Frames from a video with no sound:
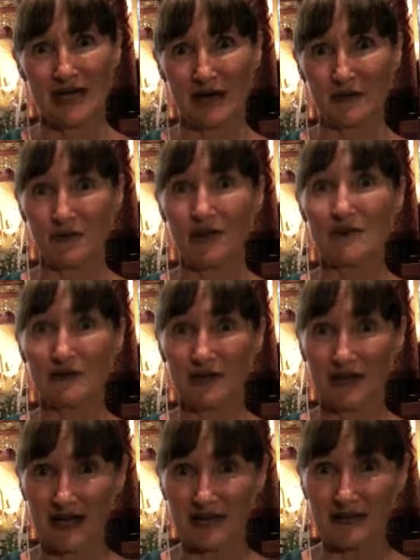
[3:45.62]
And what you're
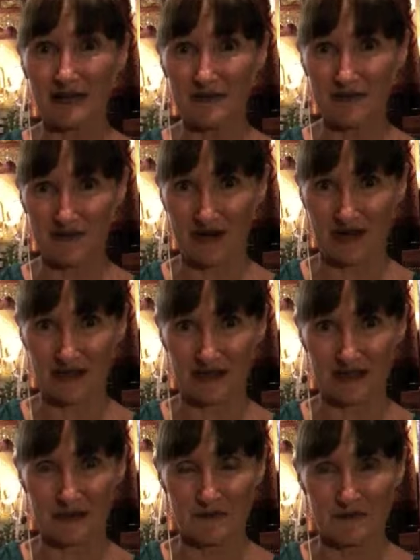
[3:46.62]
likely to
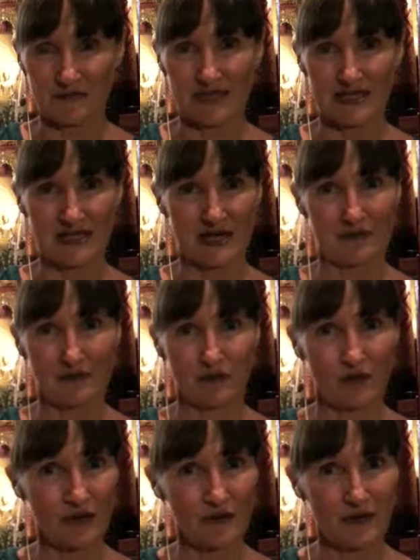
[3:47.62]
find is after
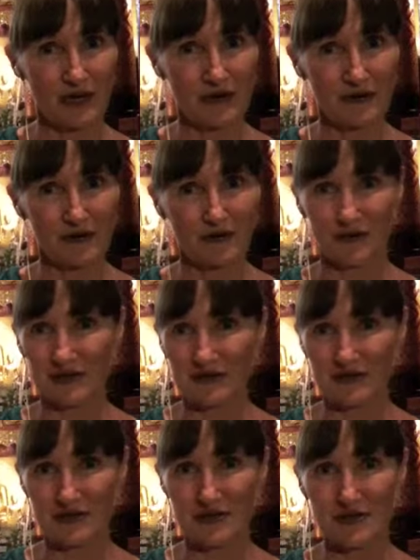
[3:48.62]
one round or
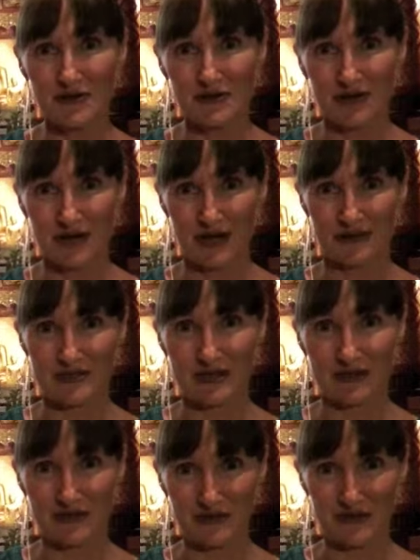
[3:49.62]
even two rounds
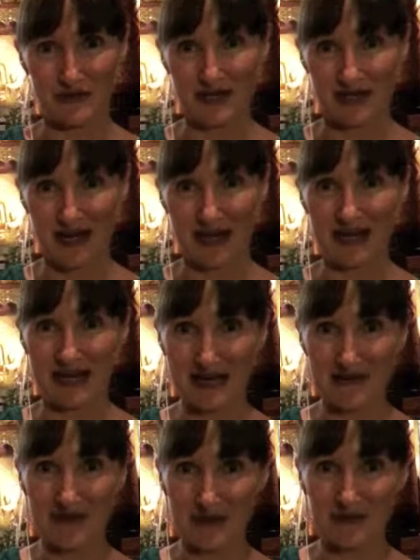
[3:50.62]
of doing that,
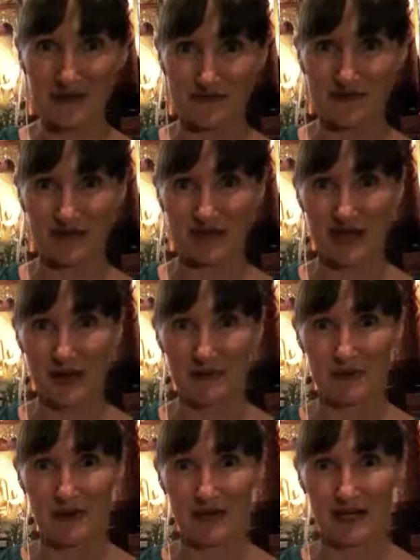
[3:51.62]
if I was feeling
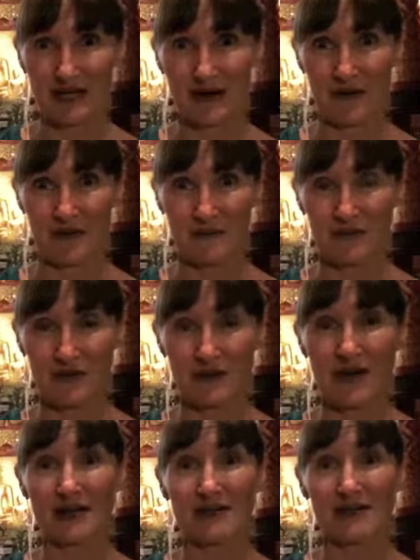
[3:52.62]
happy right now, you
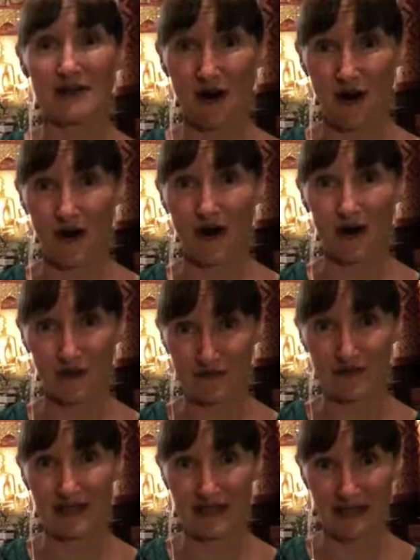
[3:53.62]
actually are
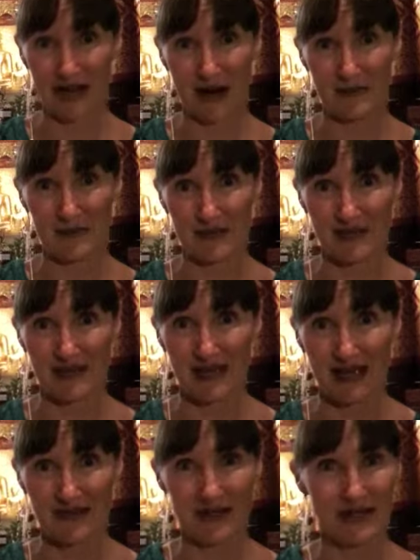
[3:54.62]
feeling happy.
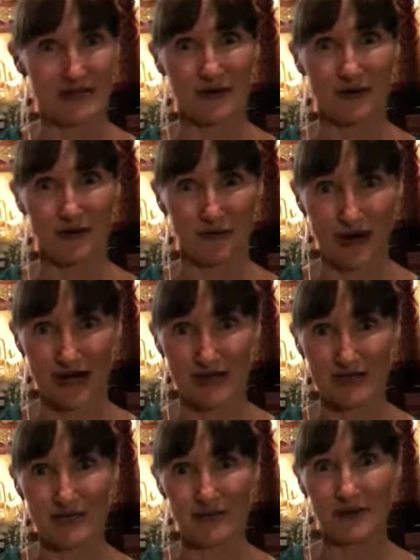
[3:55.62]
And then it's
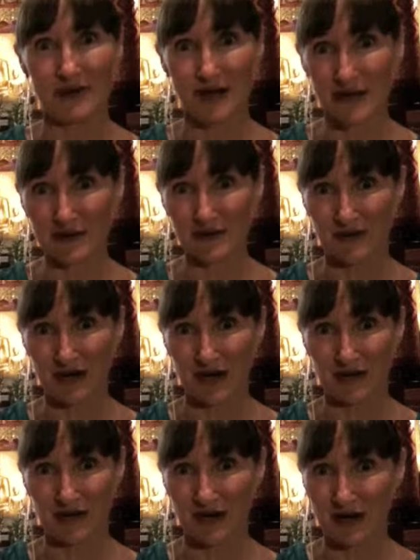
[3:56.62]
great to do another
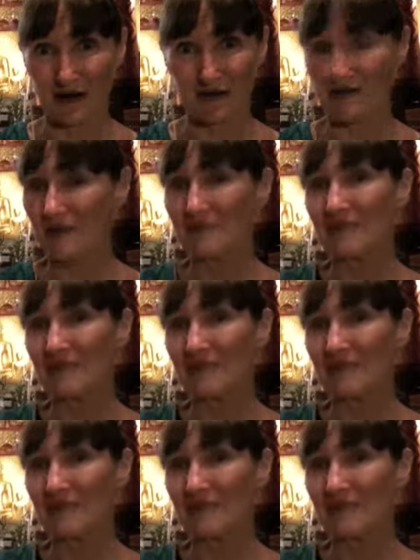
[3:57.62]
round of